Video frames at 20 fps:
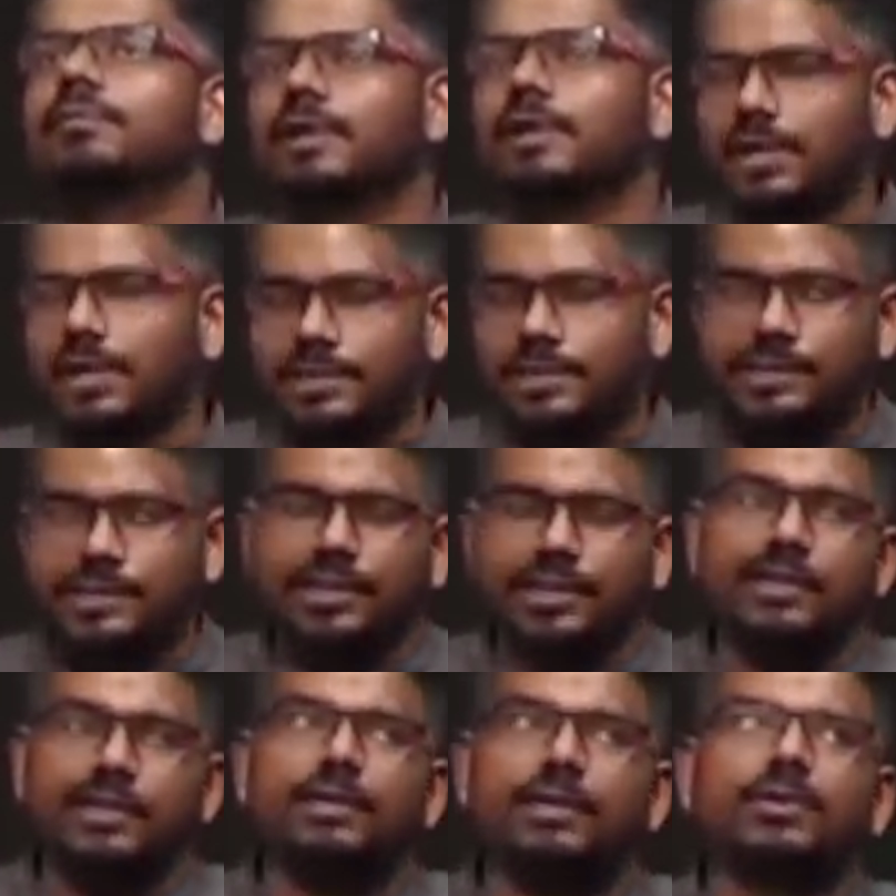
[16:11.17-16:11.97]

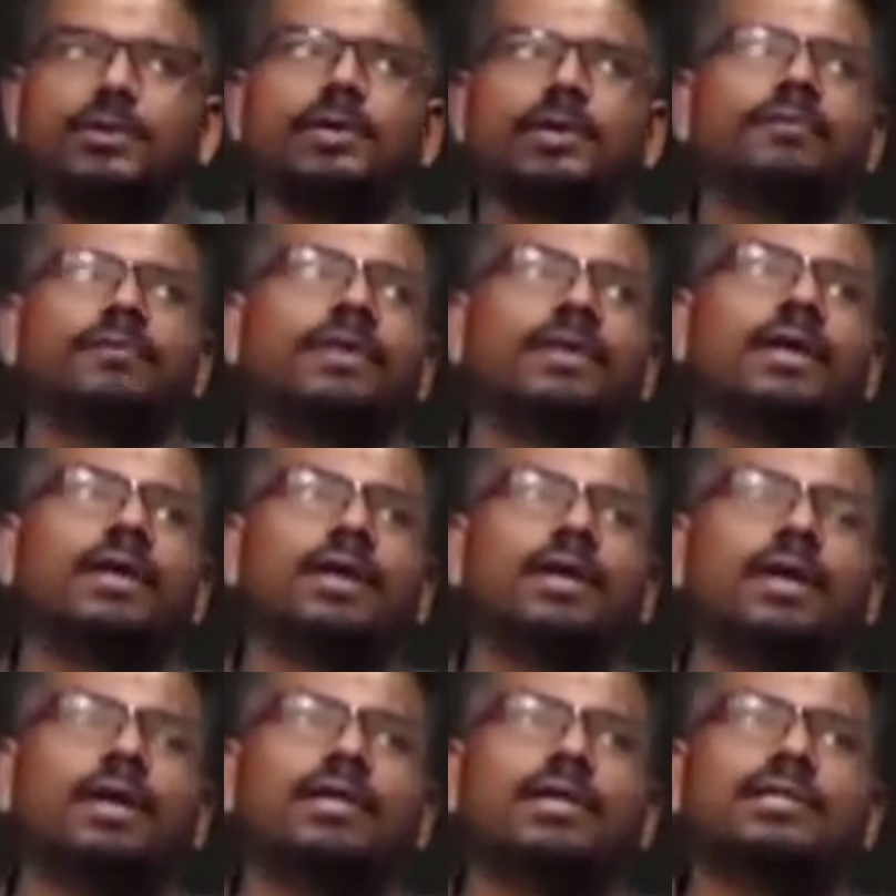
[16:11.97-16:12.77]
Rajasthan. Okay.
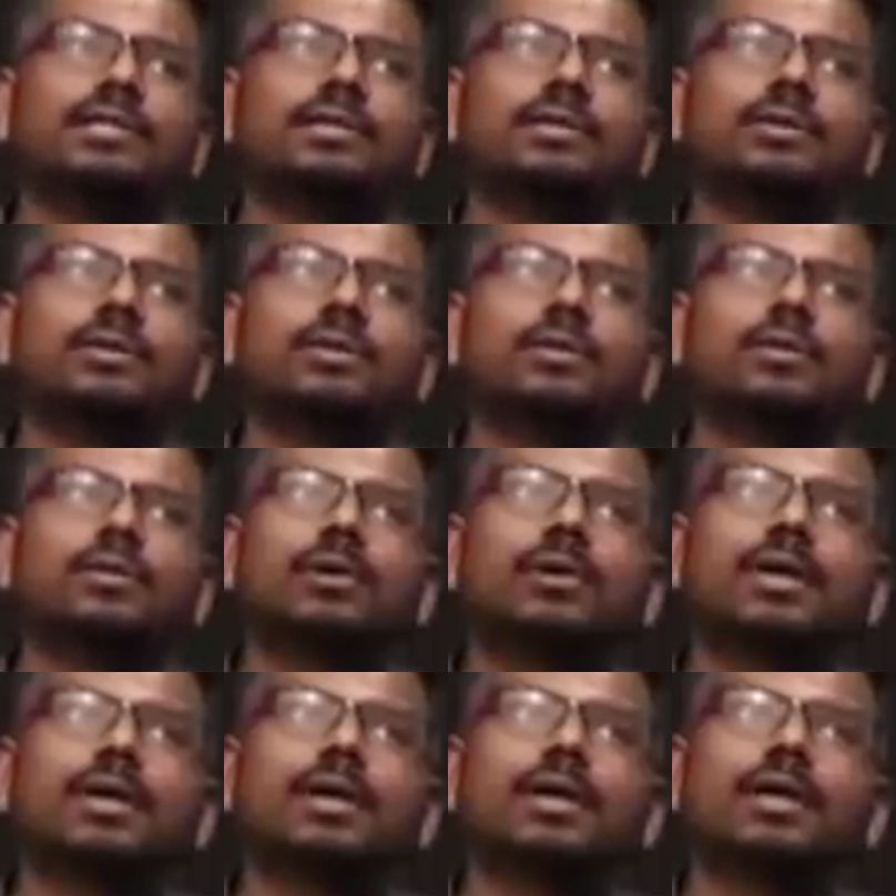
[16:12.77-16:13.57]

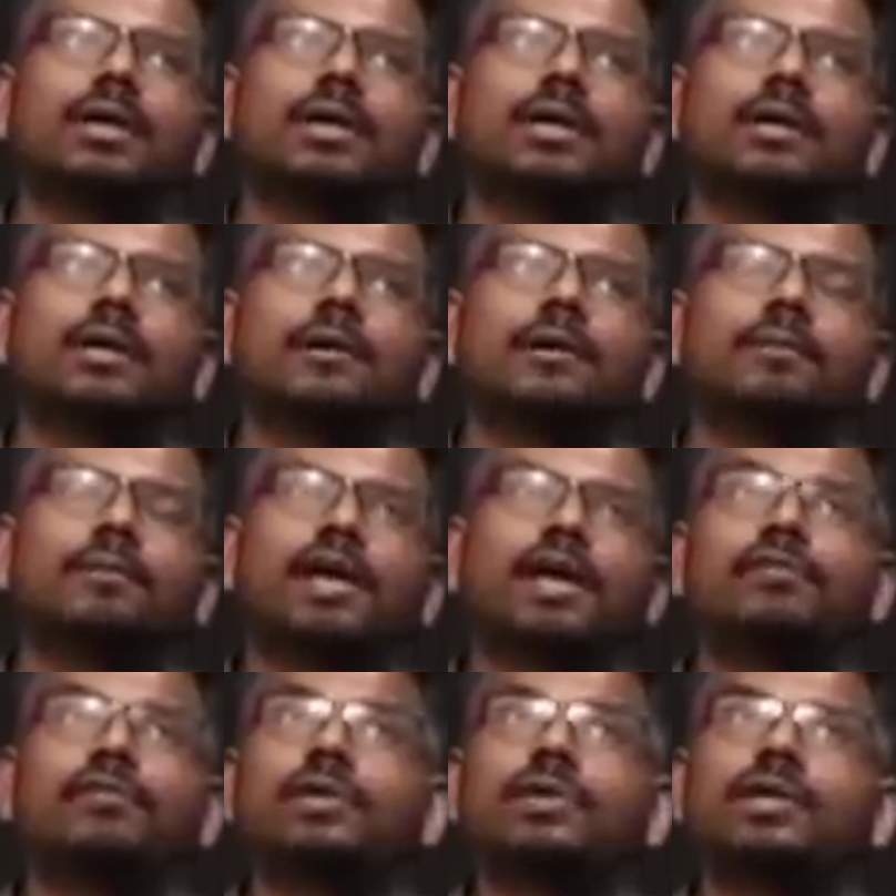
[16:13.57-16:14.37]
So
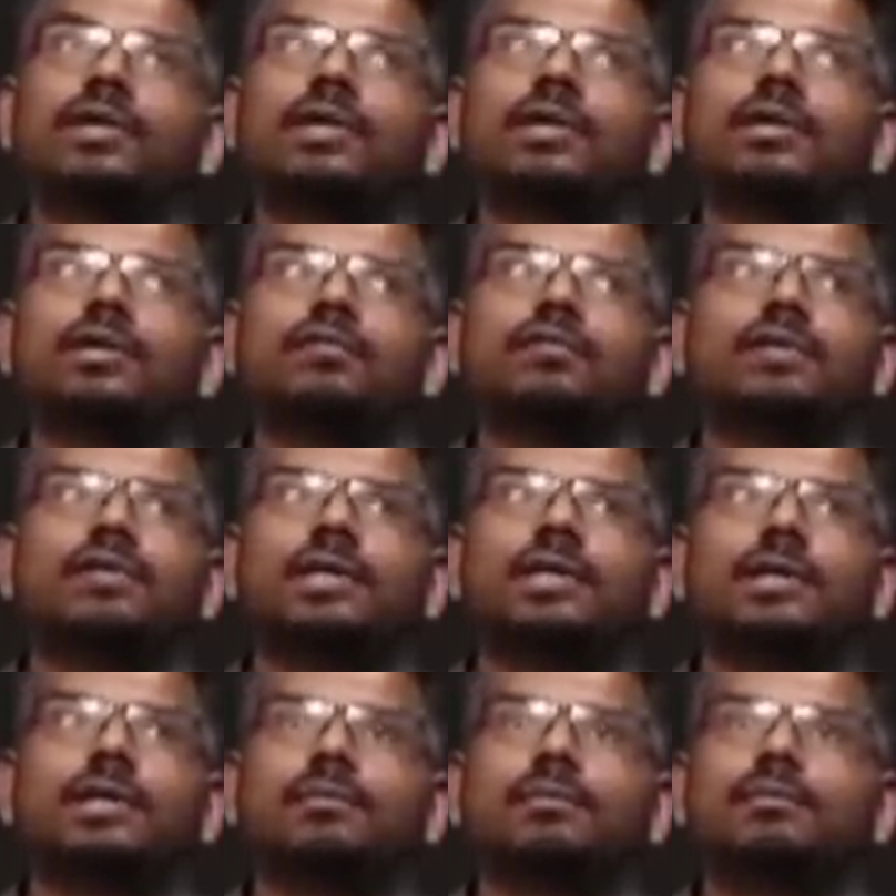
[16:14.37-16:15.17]
have you heard of
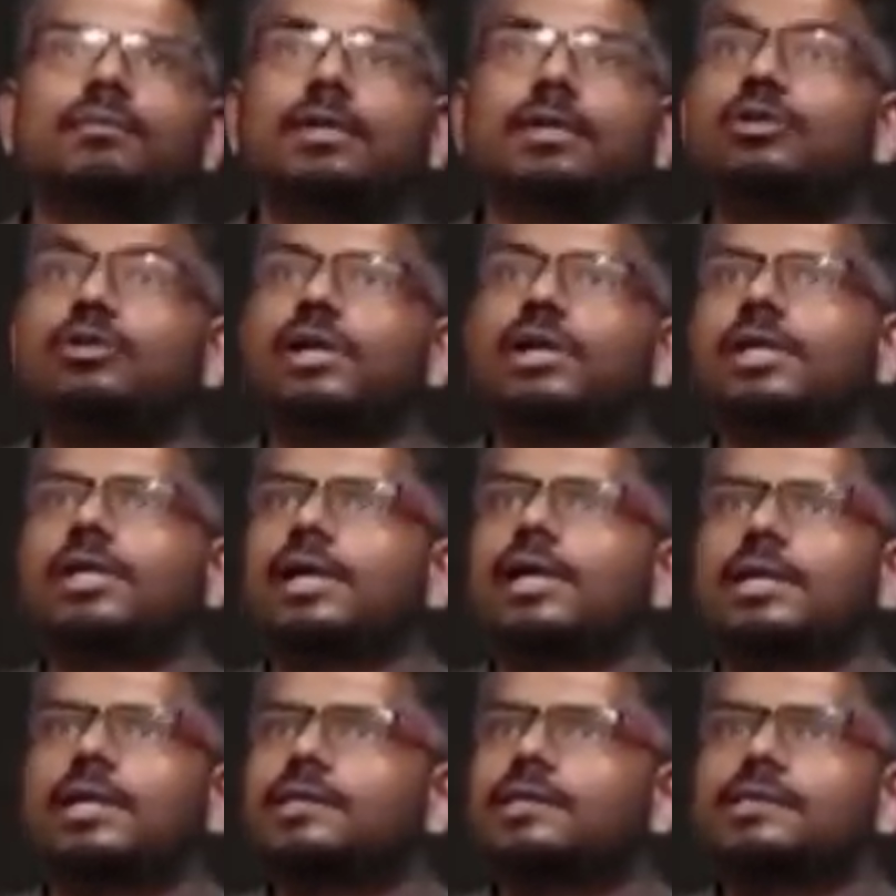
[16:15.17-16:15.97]
the Madurai
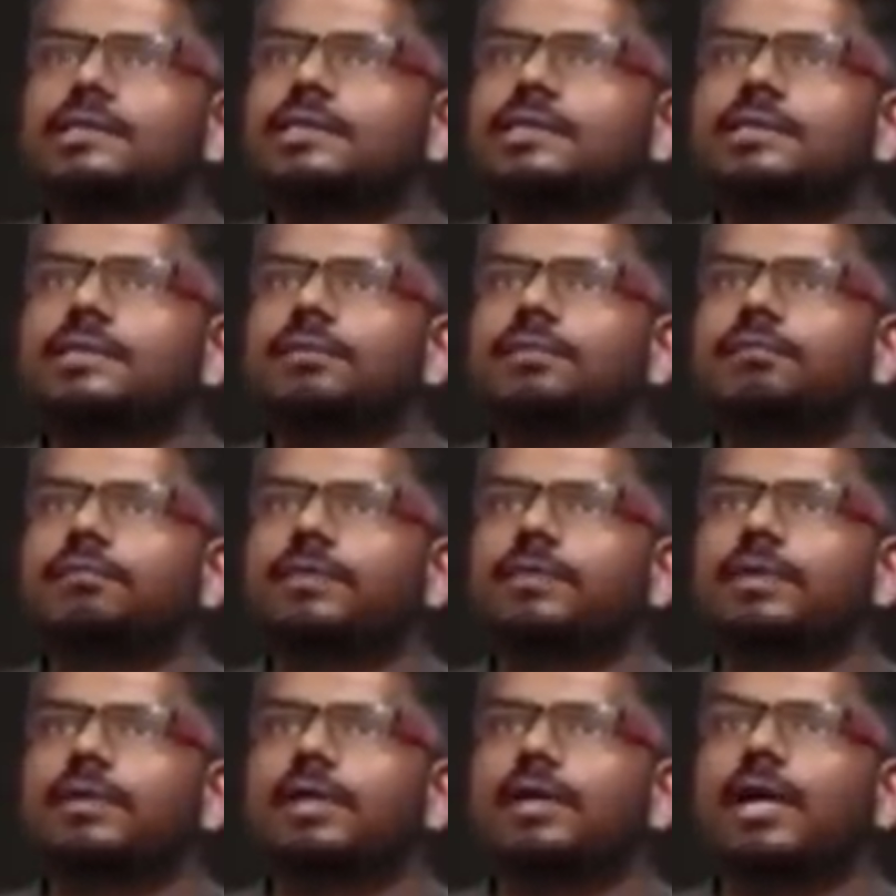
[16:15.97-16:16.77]
Nayaks,
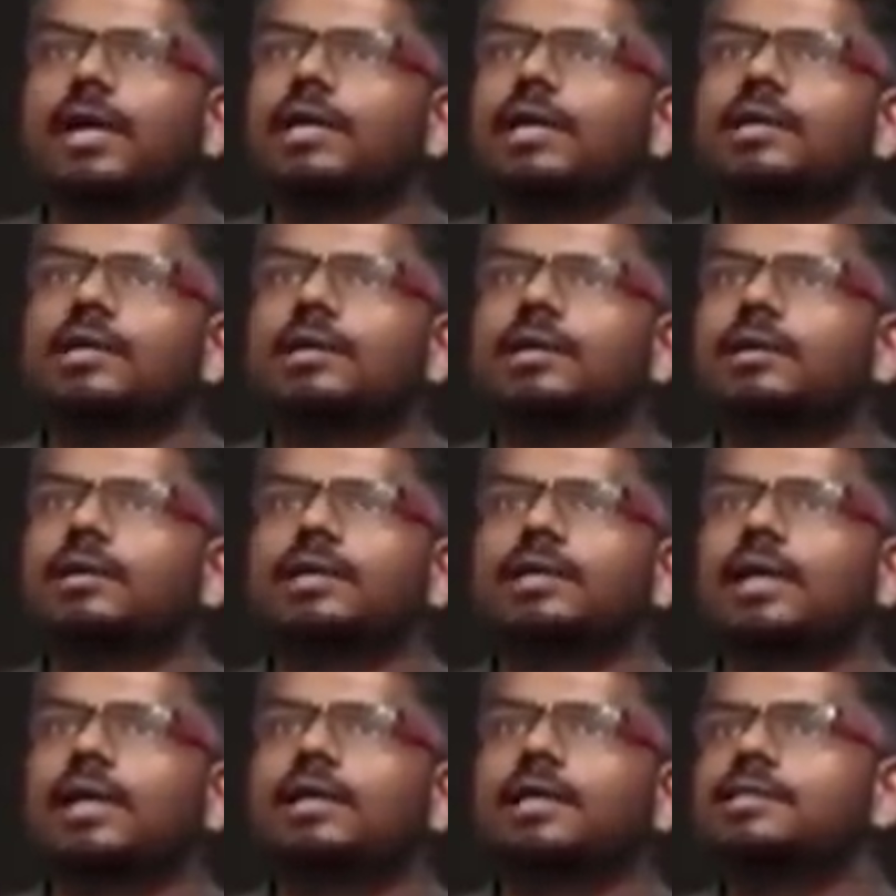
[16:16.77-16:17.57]
the
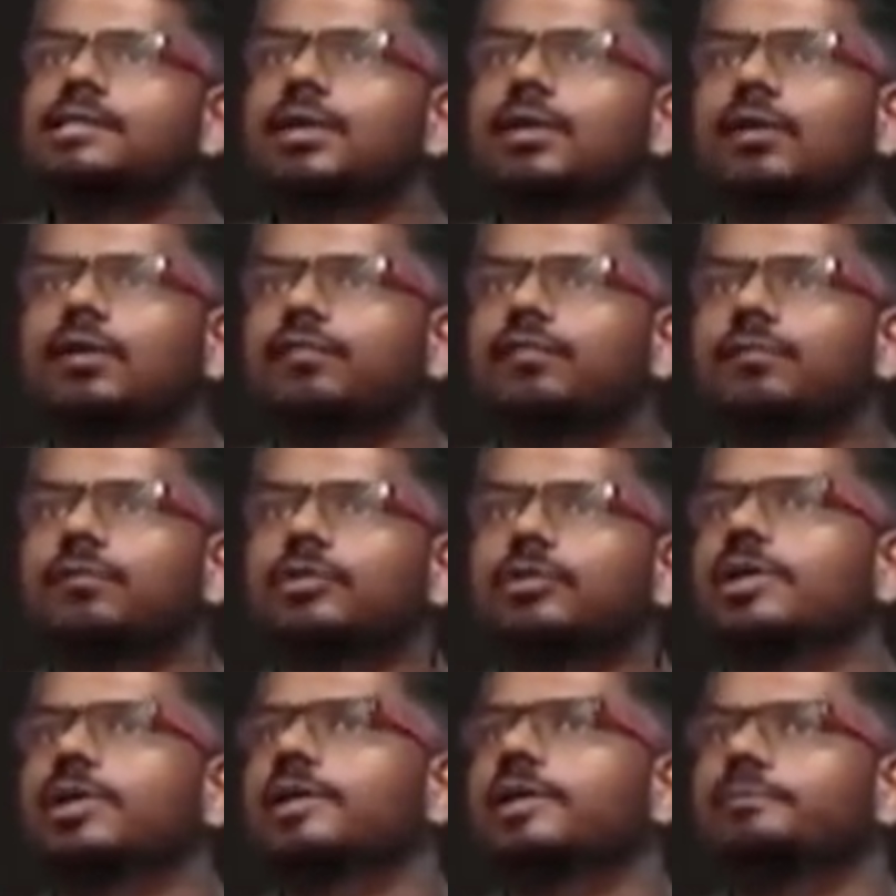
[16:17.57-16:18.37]
Nayaka kings of
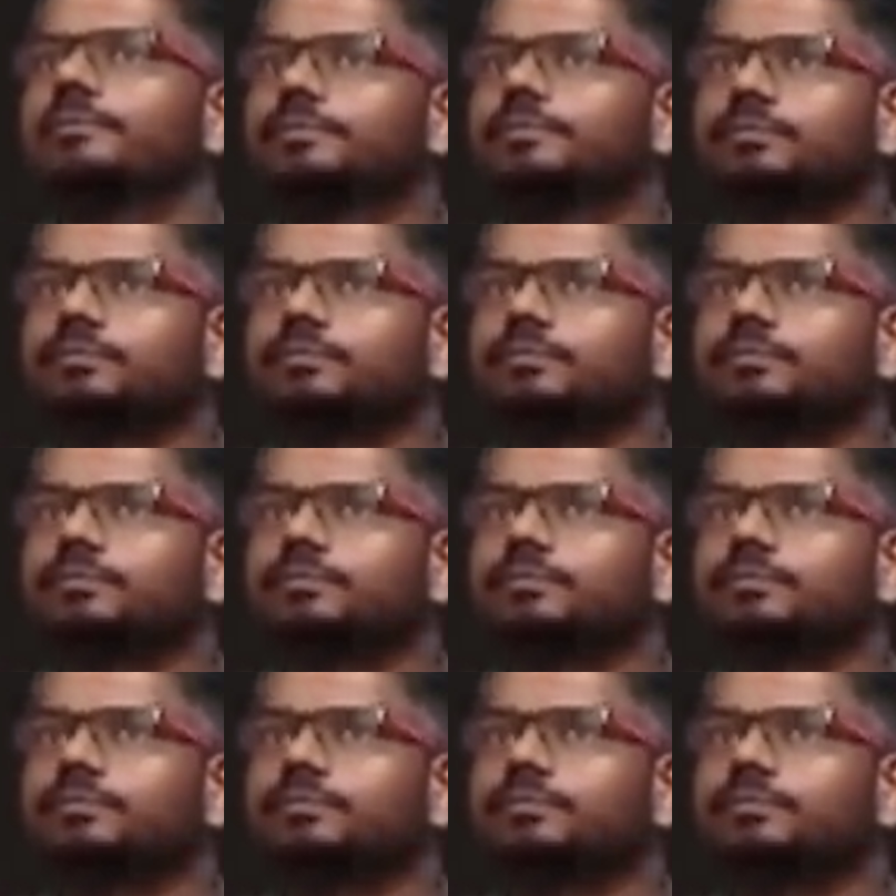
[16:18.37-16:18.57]
Madurai?